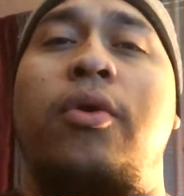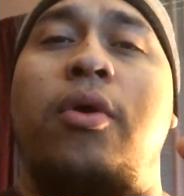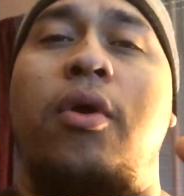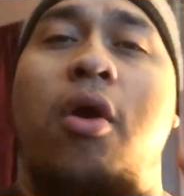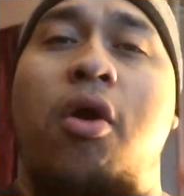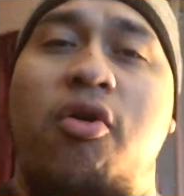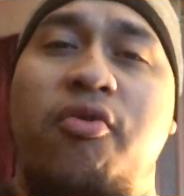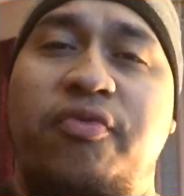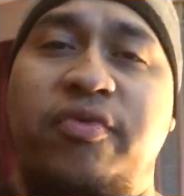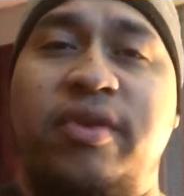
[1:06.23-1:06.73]

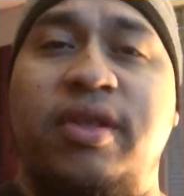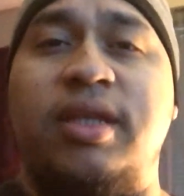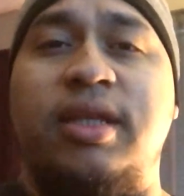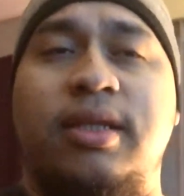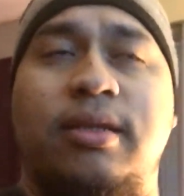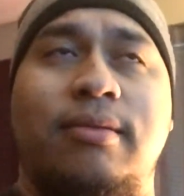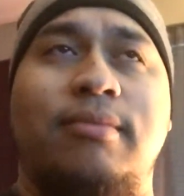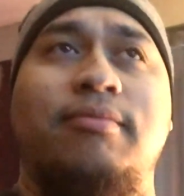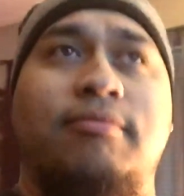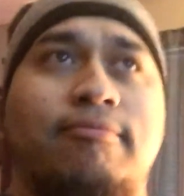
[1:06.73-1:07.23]
hopefully,
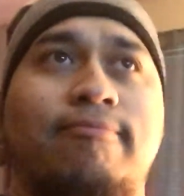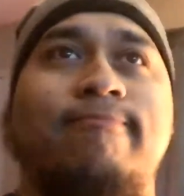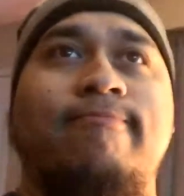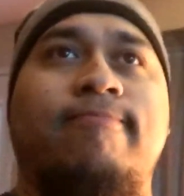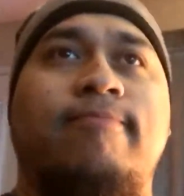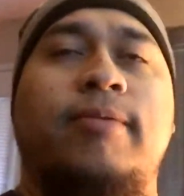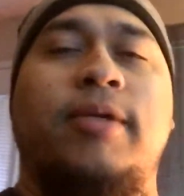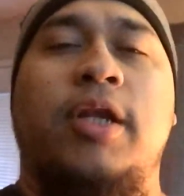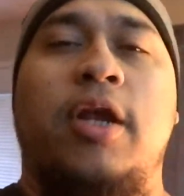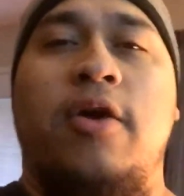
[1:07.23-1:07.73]

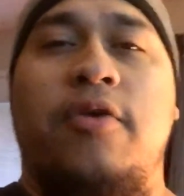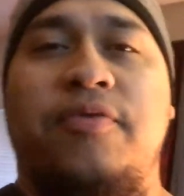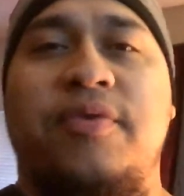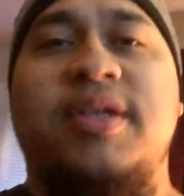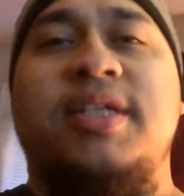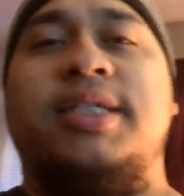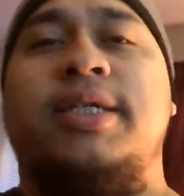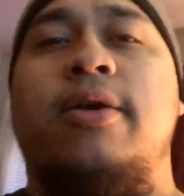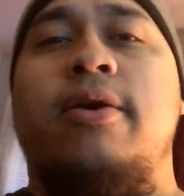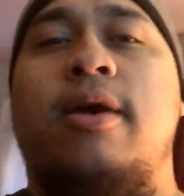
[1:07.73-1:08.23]
you know,
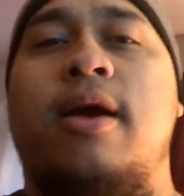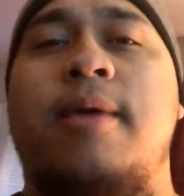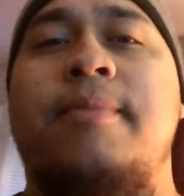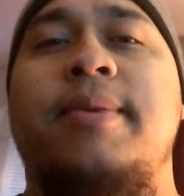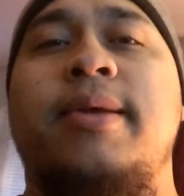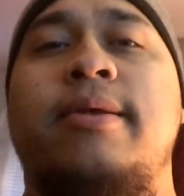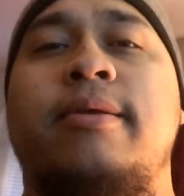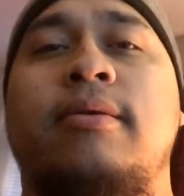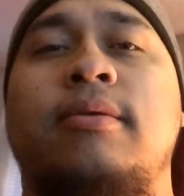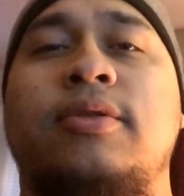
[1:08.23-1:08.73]
this year
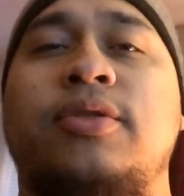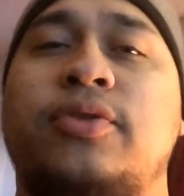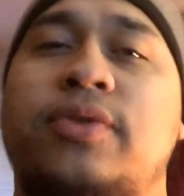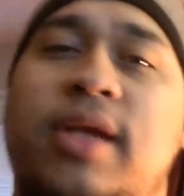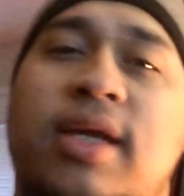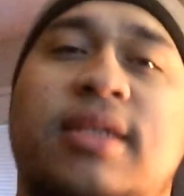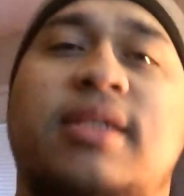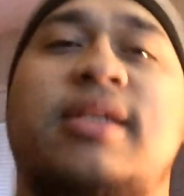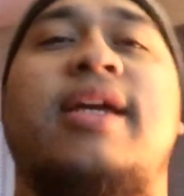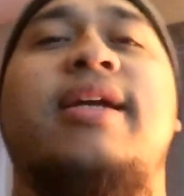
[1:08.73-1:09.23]
coming, two
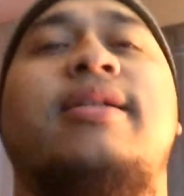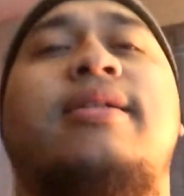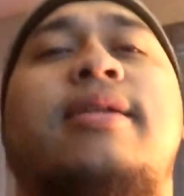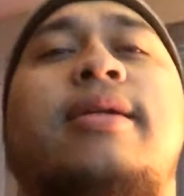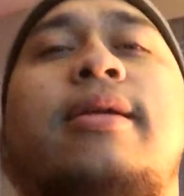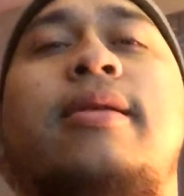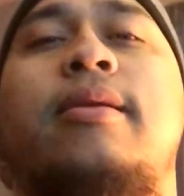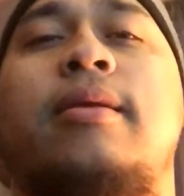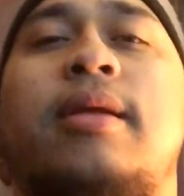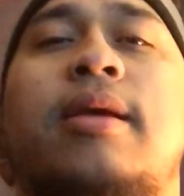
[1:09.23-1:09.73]
thousand
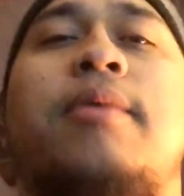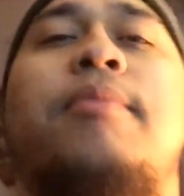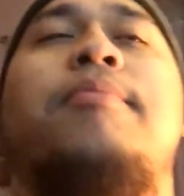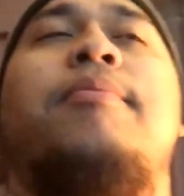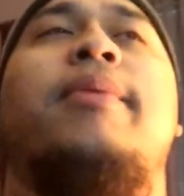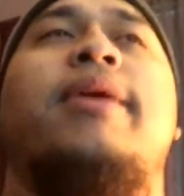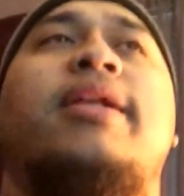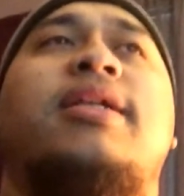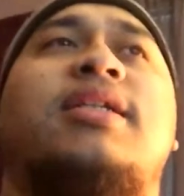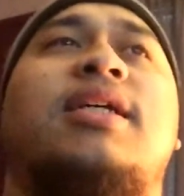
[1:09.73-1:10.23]
eighteen,
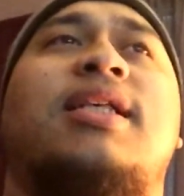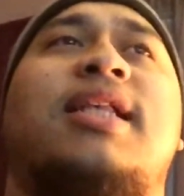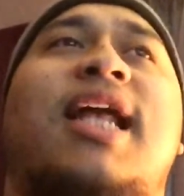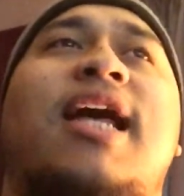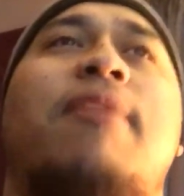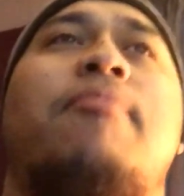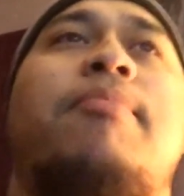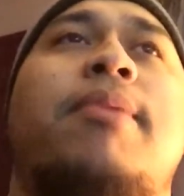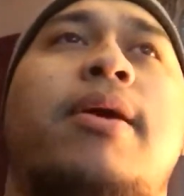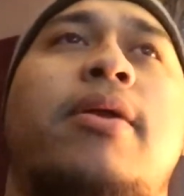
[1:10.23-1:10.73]
it's a
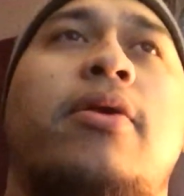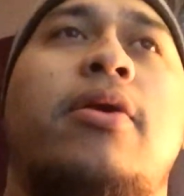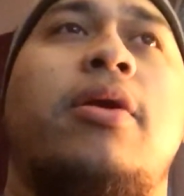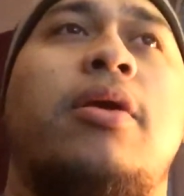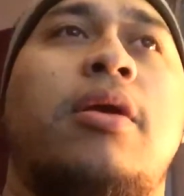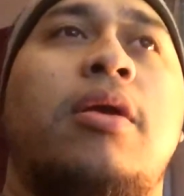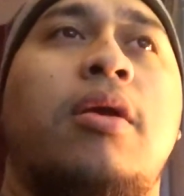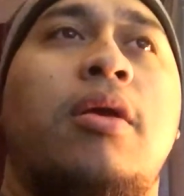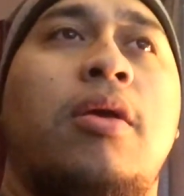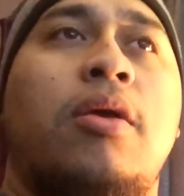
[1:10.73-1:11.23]
lot better,
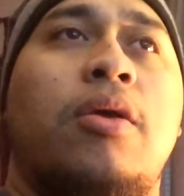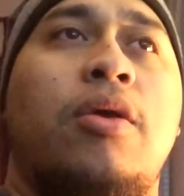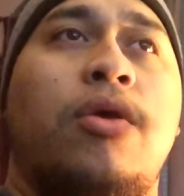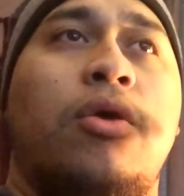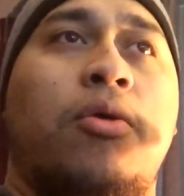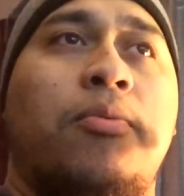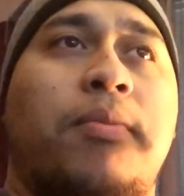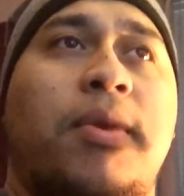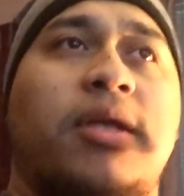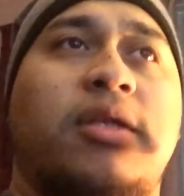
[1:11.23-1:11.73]

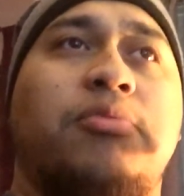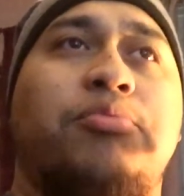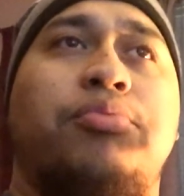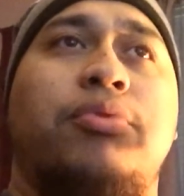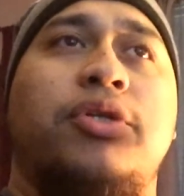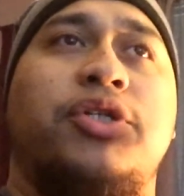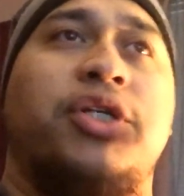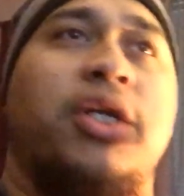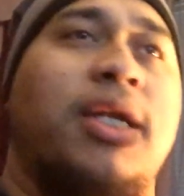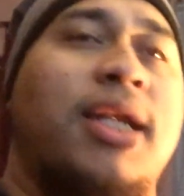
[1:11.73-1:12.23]
about to
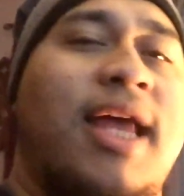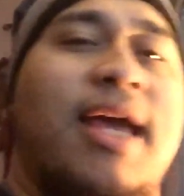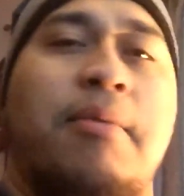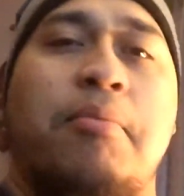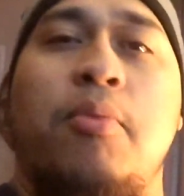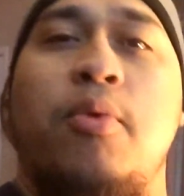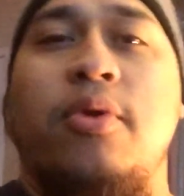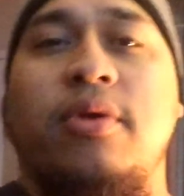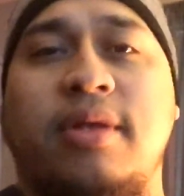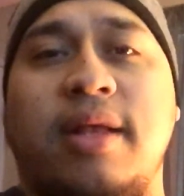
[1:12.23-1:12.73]
push a lot
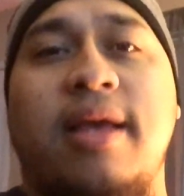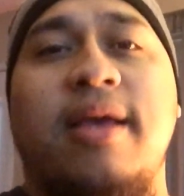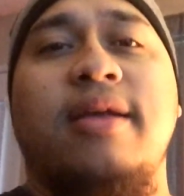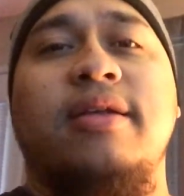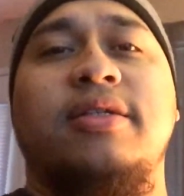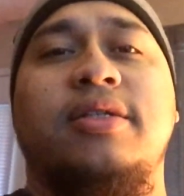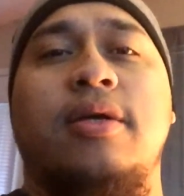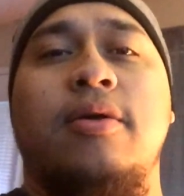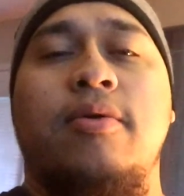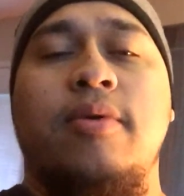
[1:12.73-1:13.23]
more
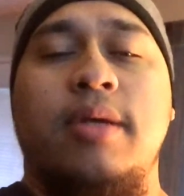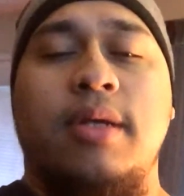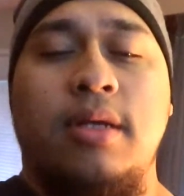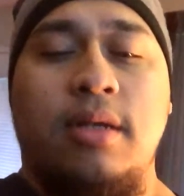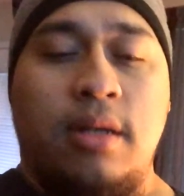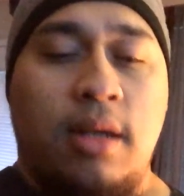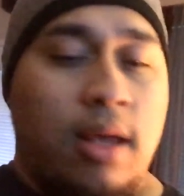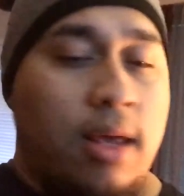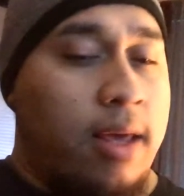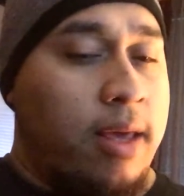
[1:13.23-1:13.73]
things going,
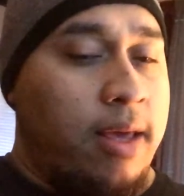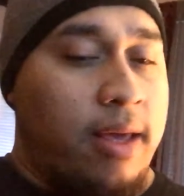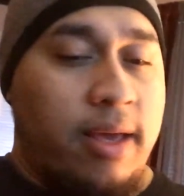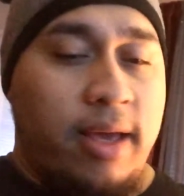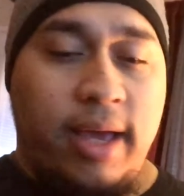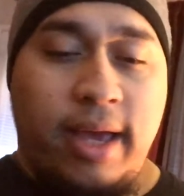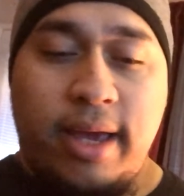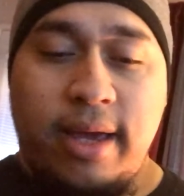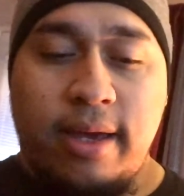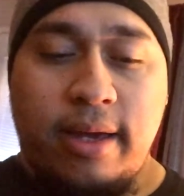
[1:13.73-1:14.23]

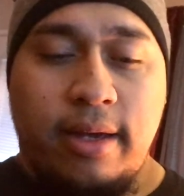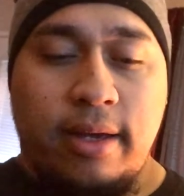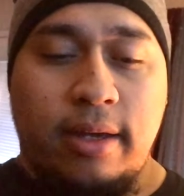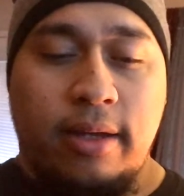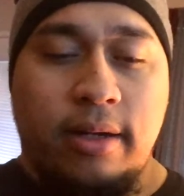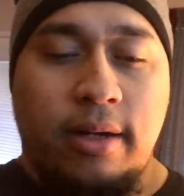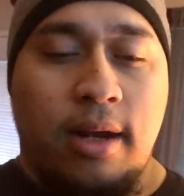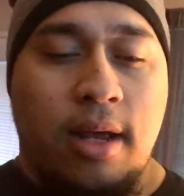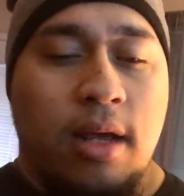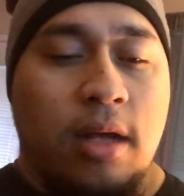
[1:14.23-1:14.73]

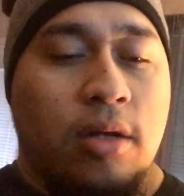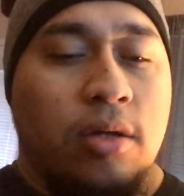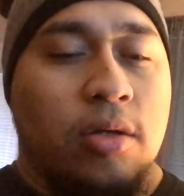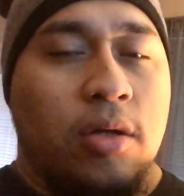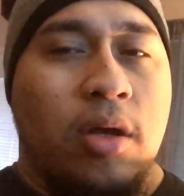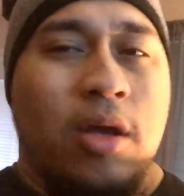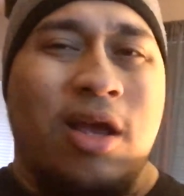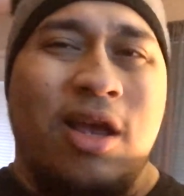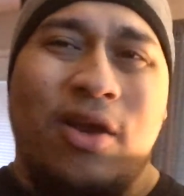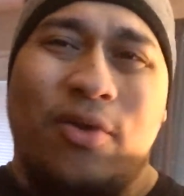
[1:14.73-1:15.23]
and
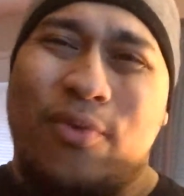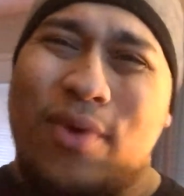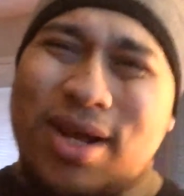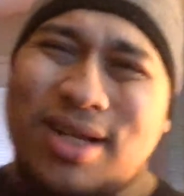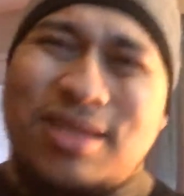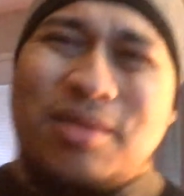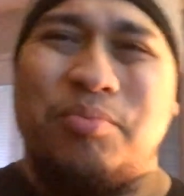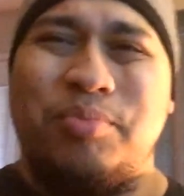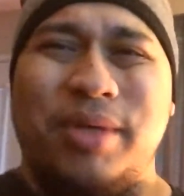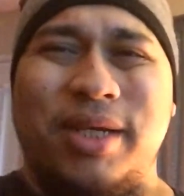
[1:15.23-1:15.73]
rest
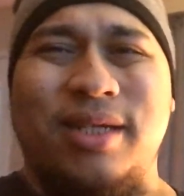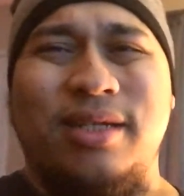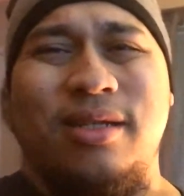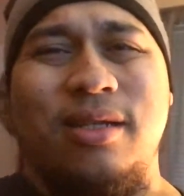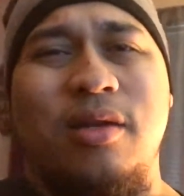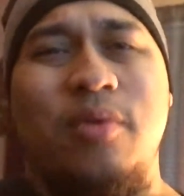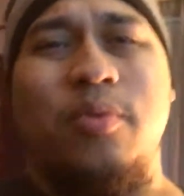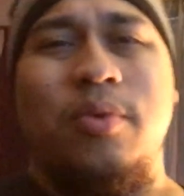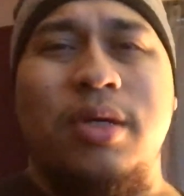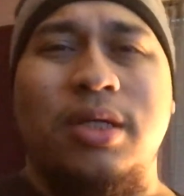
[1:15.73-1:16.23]
in peace to
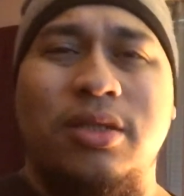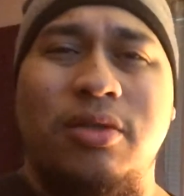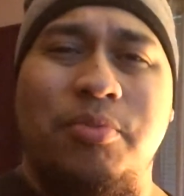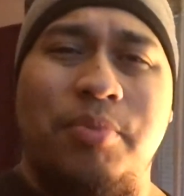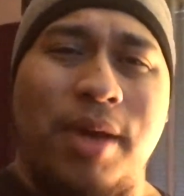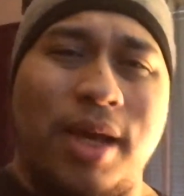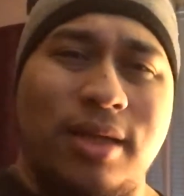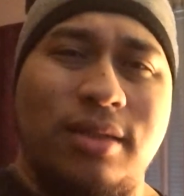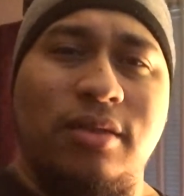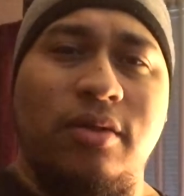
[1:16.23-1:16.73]
the ones who
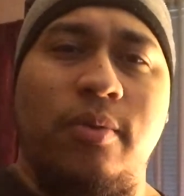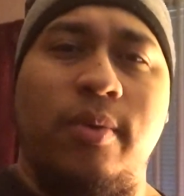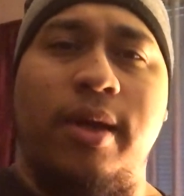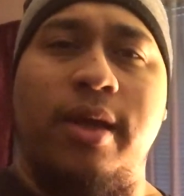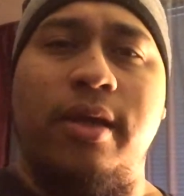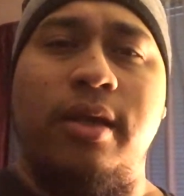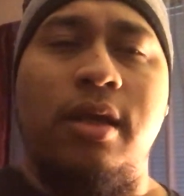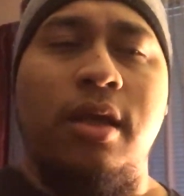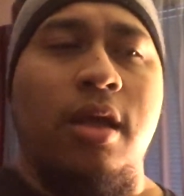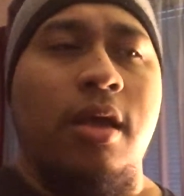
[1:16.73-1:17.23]
passed
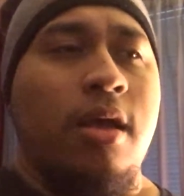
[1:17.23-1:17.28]
away.